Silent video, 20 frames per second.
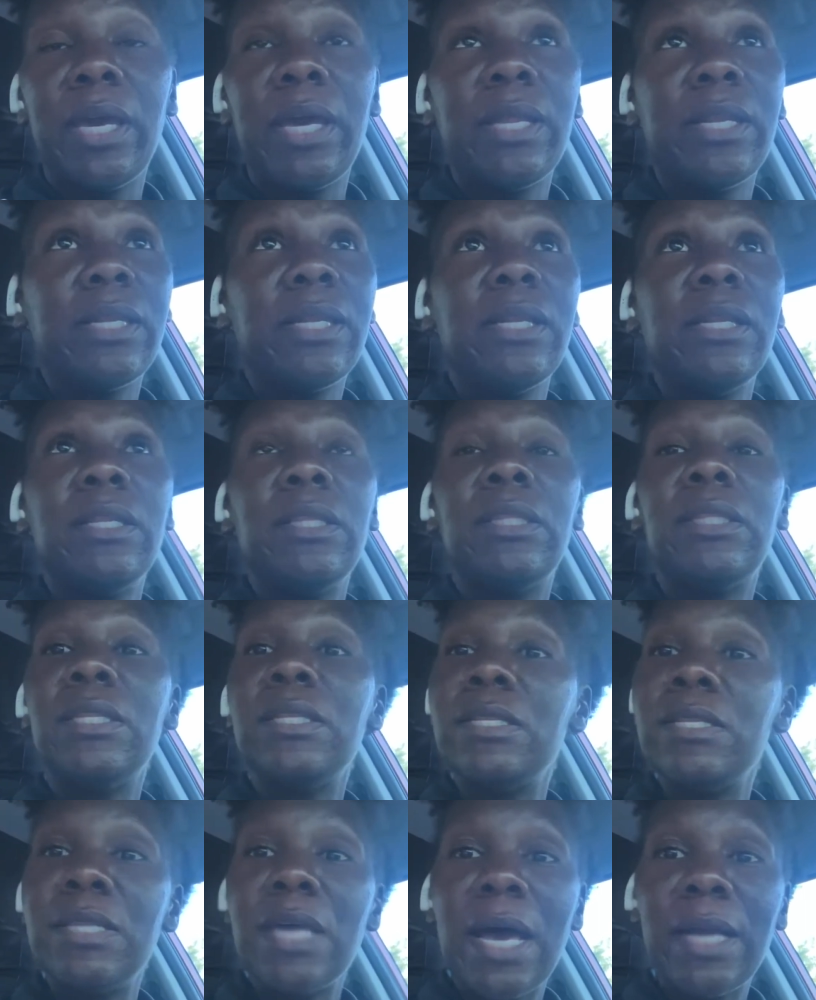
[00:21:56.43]
And
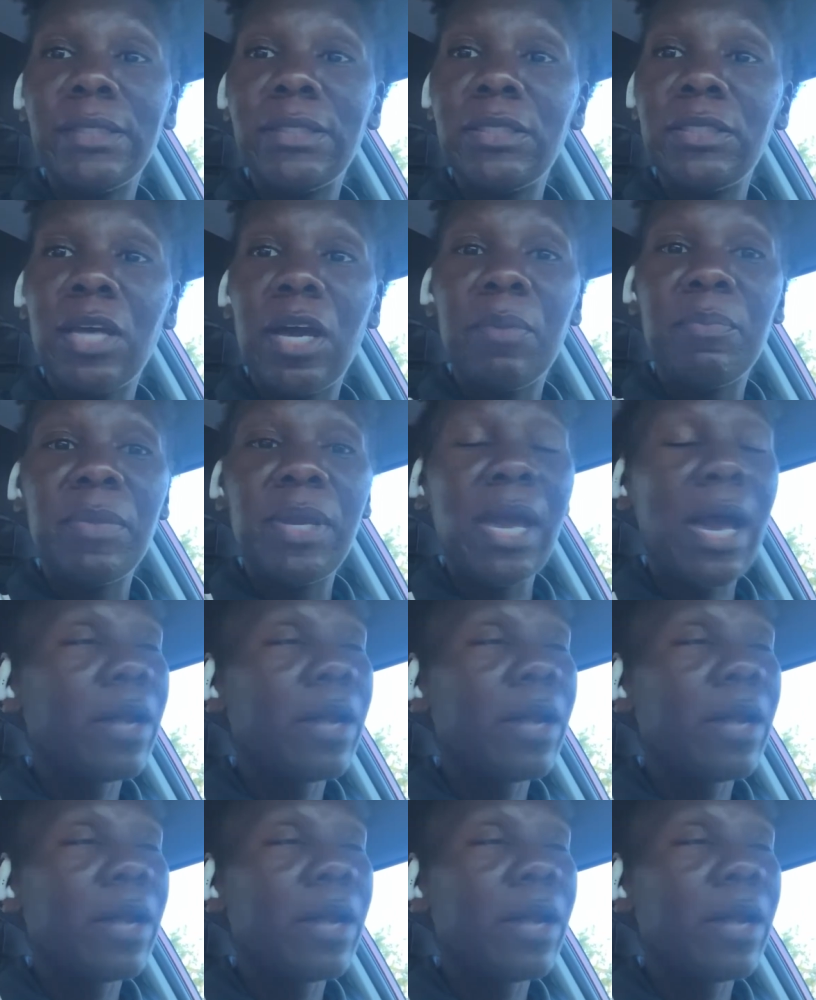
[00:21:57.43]
that's not me.